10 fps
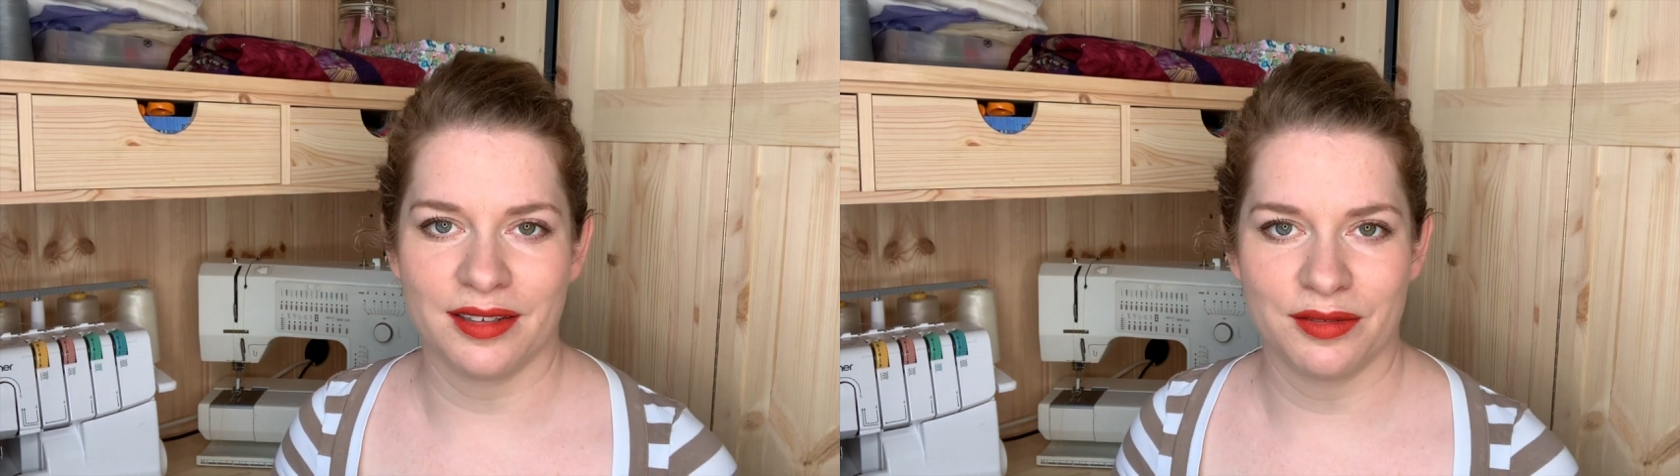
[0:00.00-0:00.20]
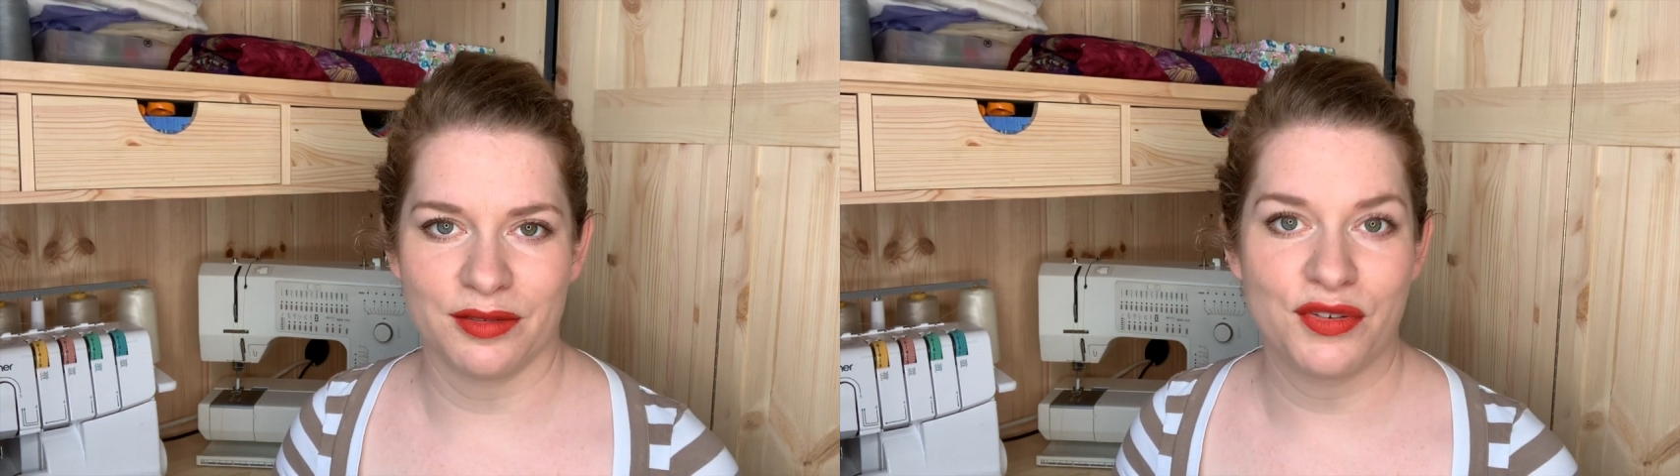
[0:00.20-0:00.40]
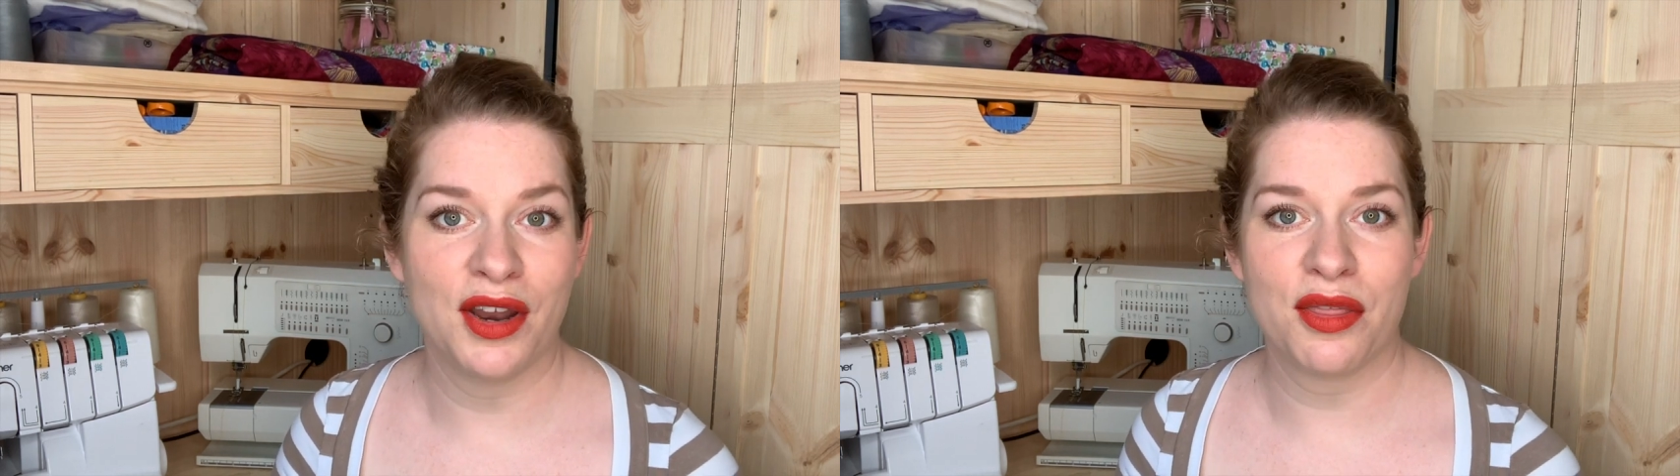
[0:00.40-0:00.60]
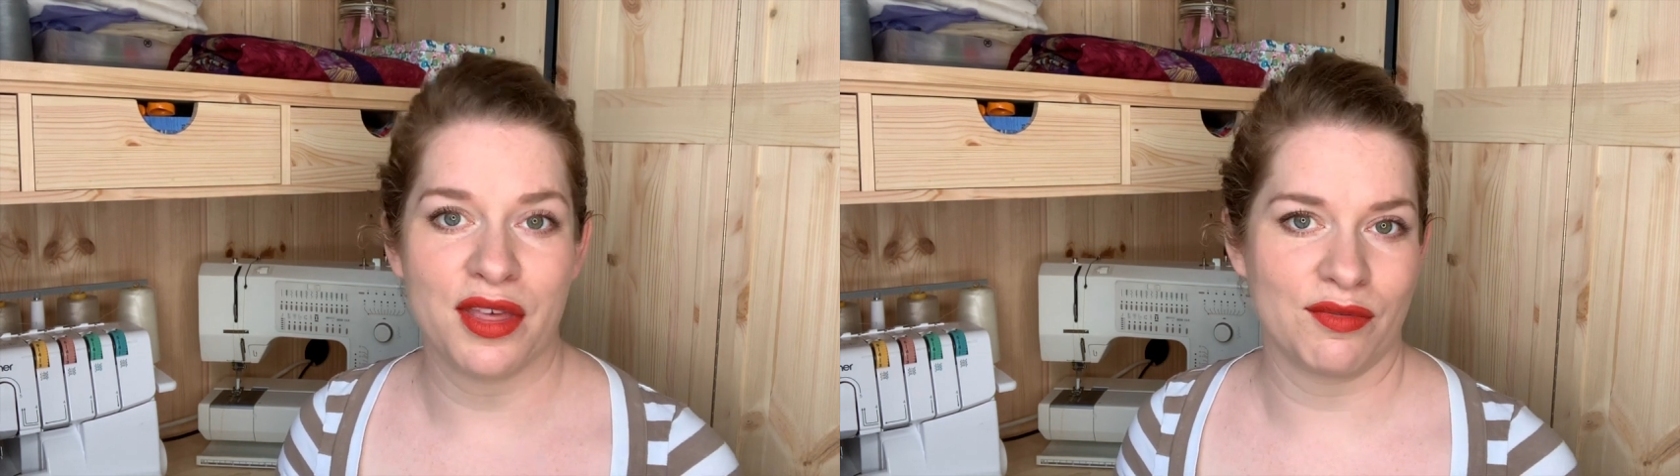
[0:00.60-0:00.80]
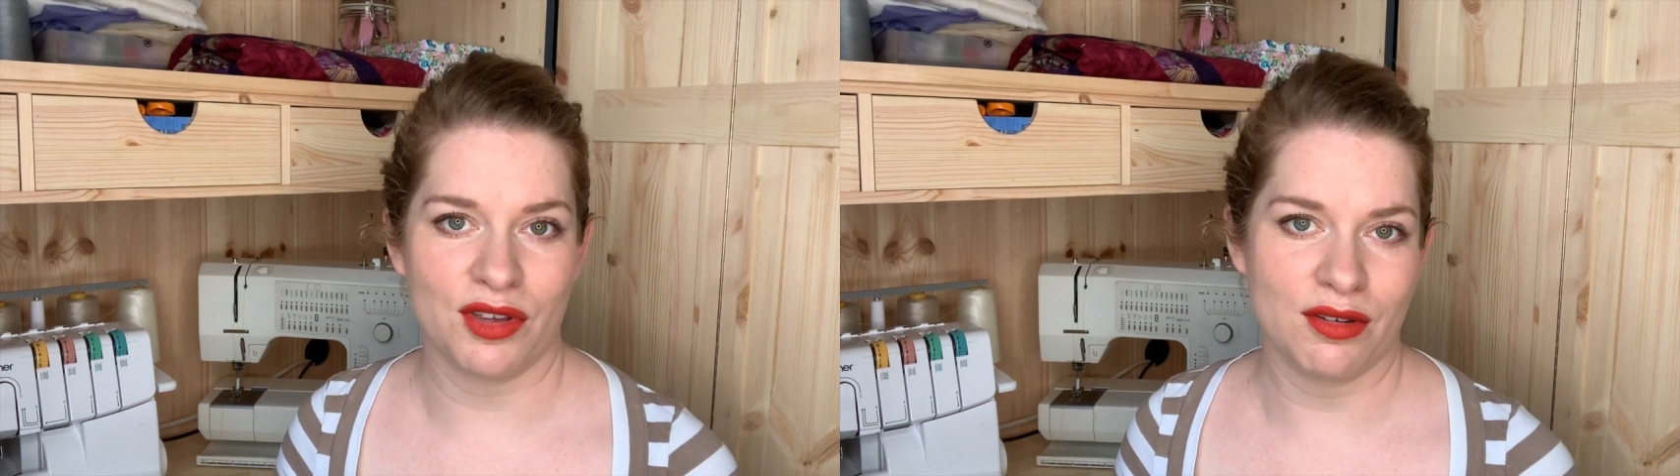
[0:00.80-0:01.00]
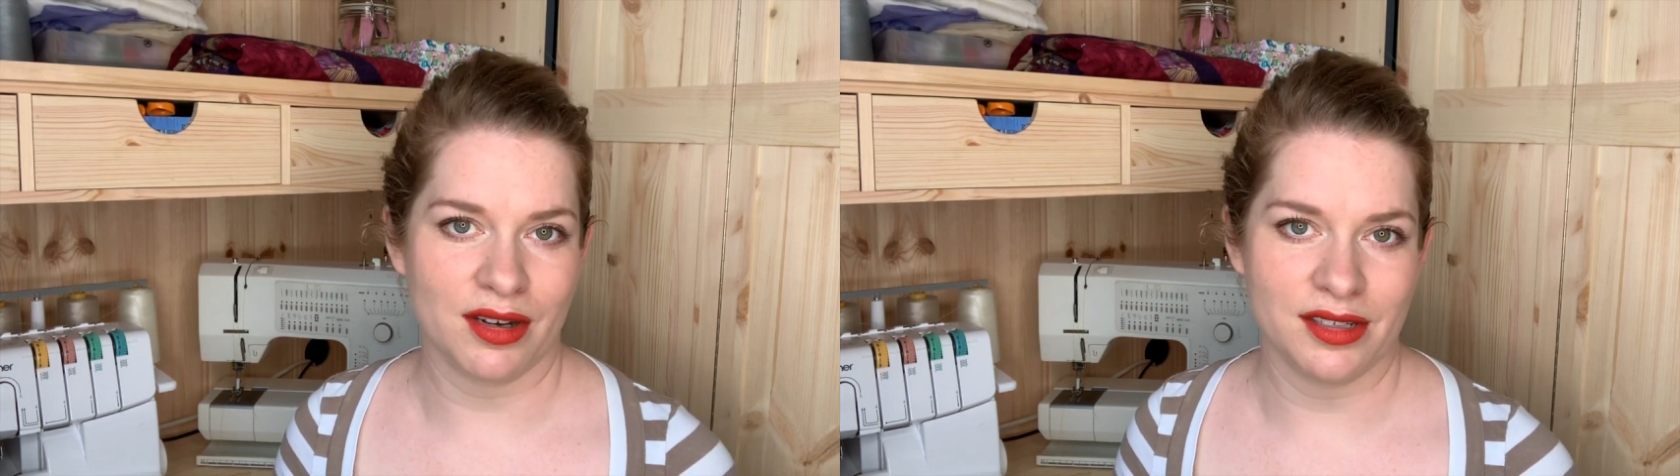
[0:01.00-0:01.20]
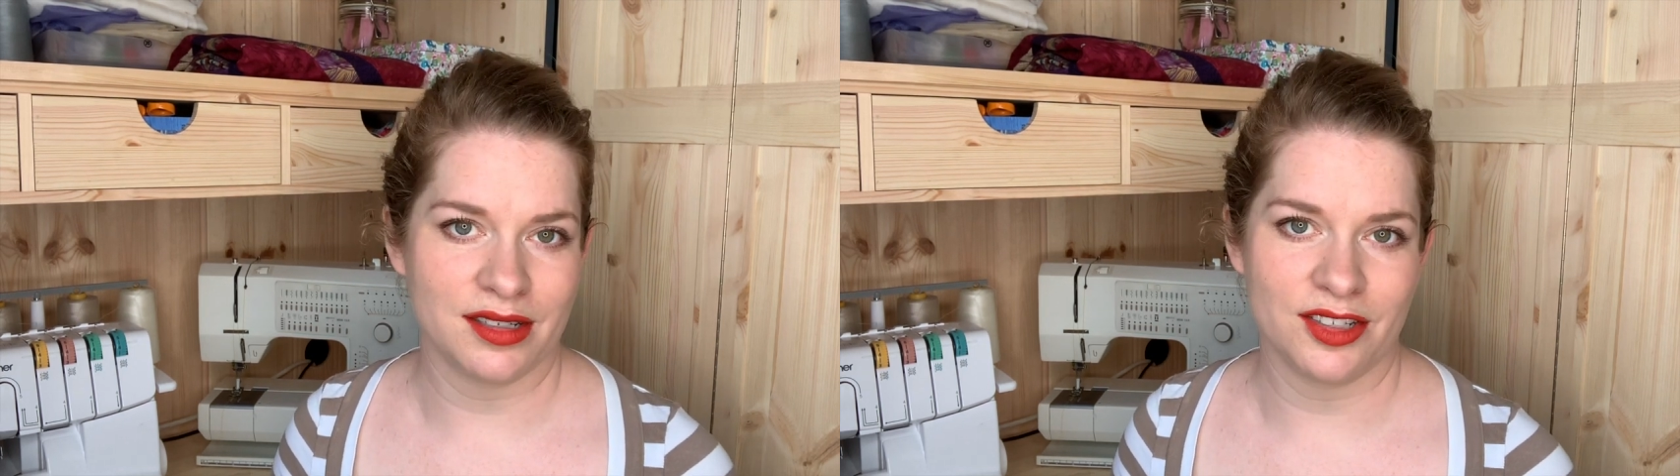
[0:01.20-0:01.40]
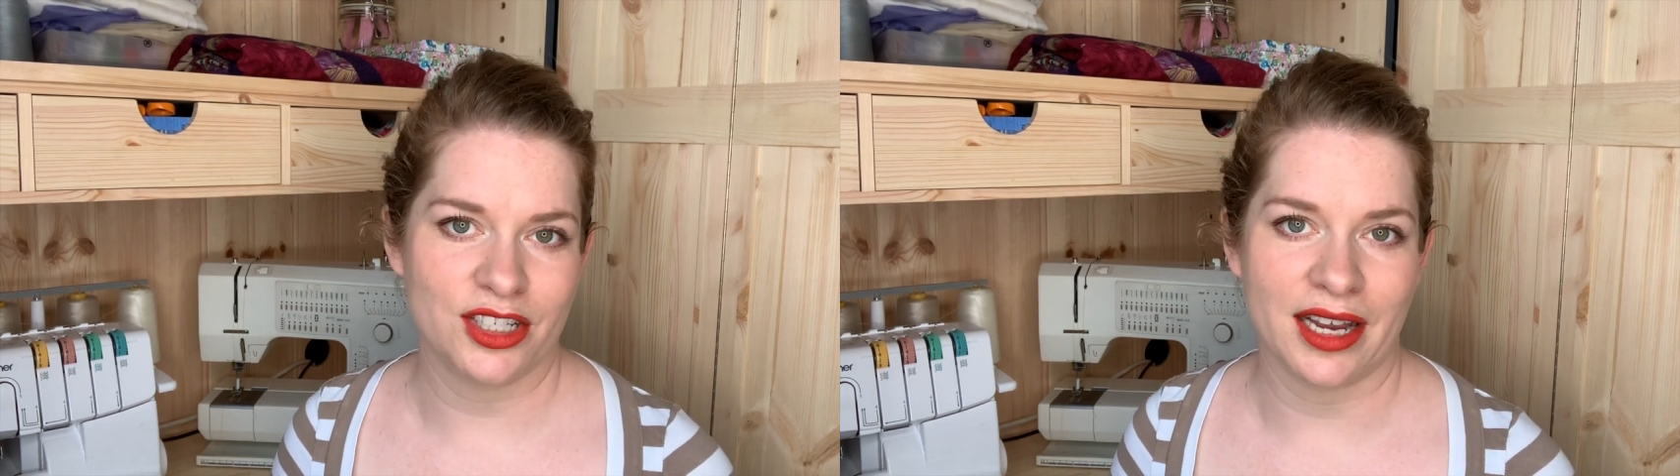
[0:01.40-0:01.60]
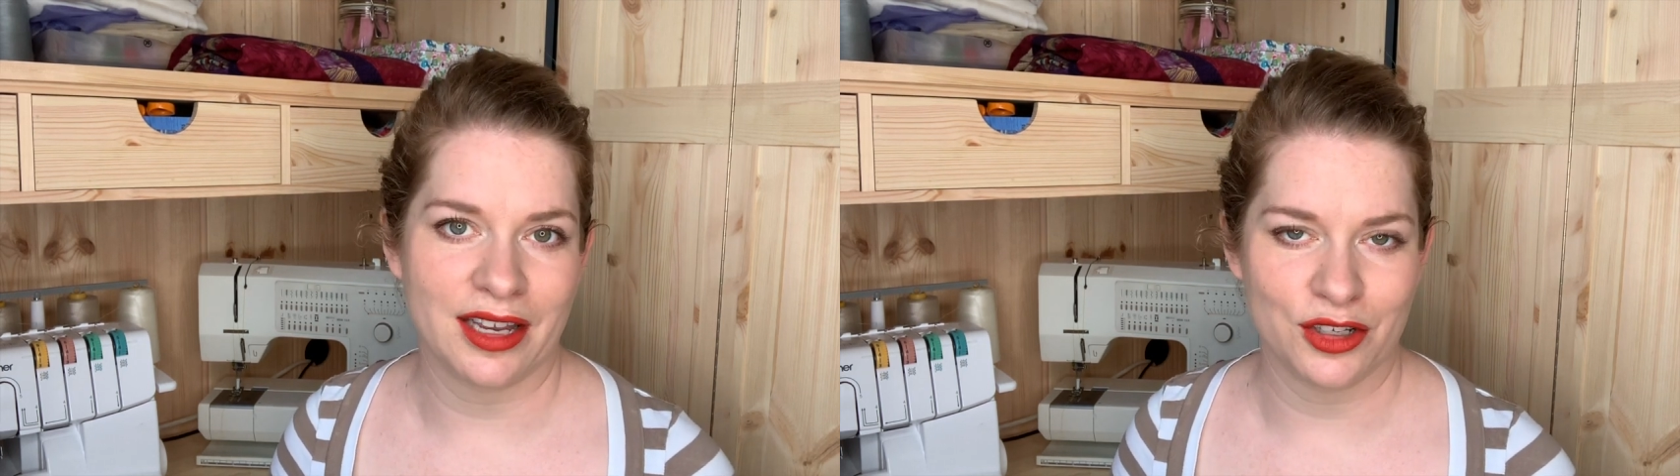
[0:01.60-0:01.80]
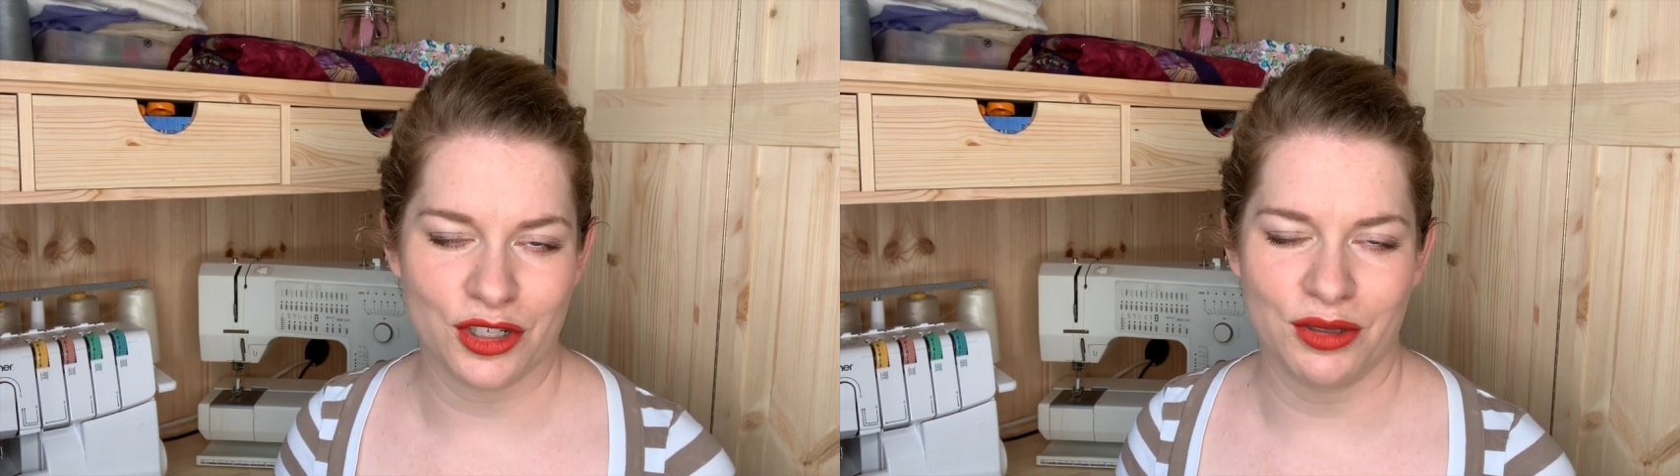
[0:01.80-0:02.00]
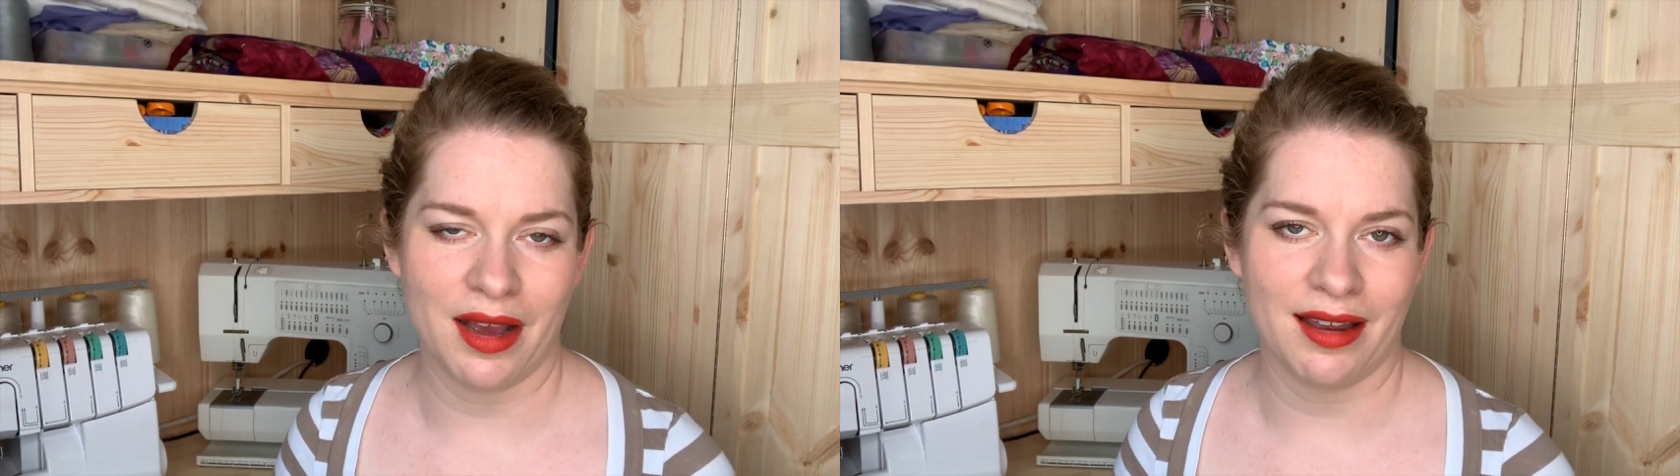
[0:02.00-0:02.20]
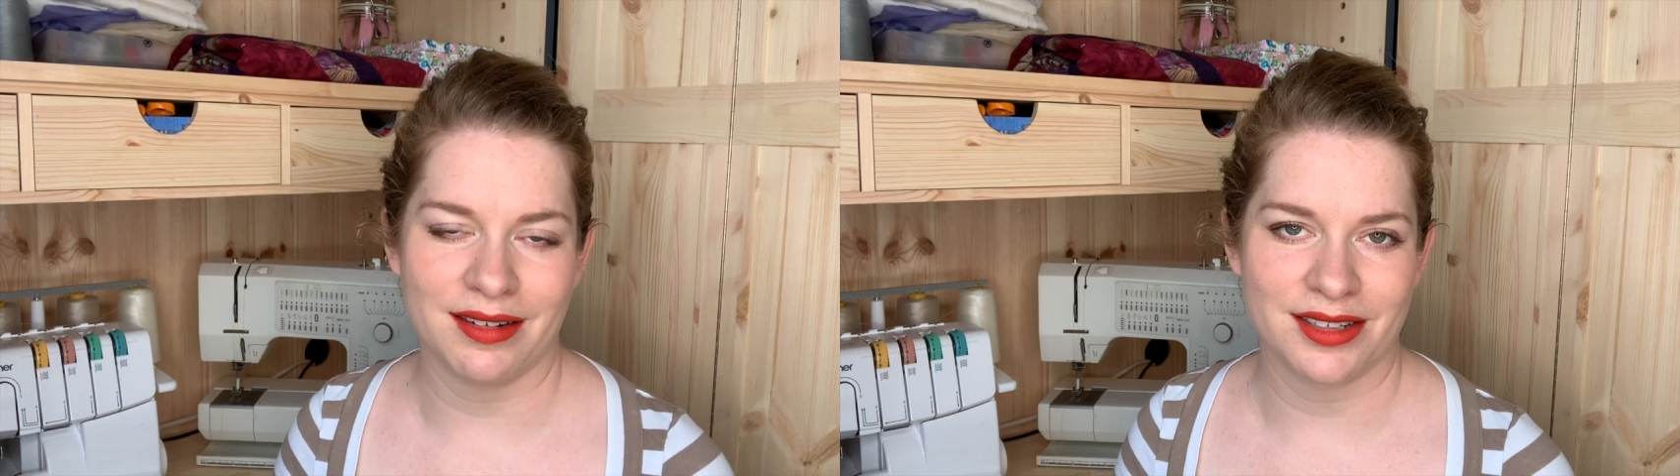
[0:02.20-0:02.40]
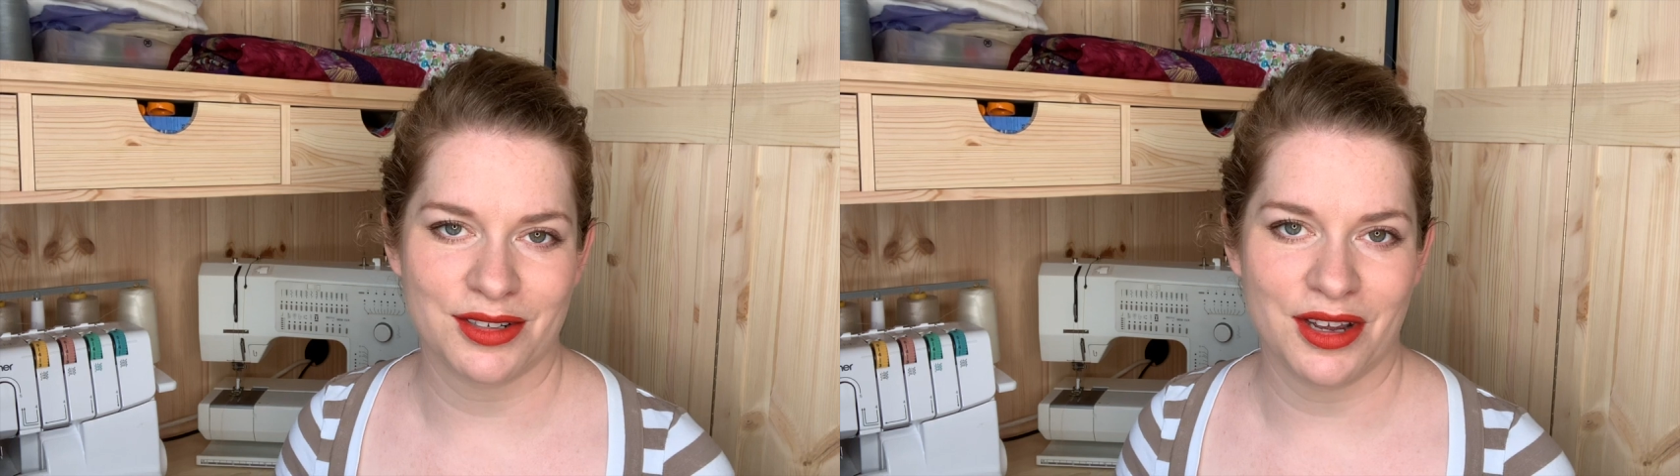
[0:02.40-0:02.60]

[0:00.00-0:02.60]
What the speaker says: fun thing for you guys to check into and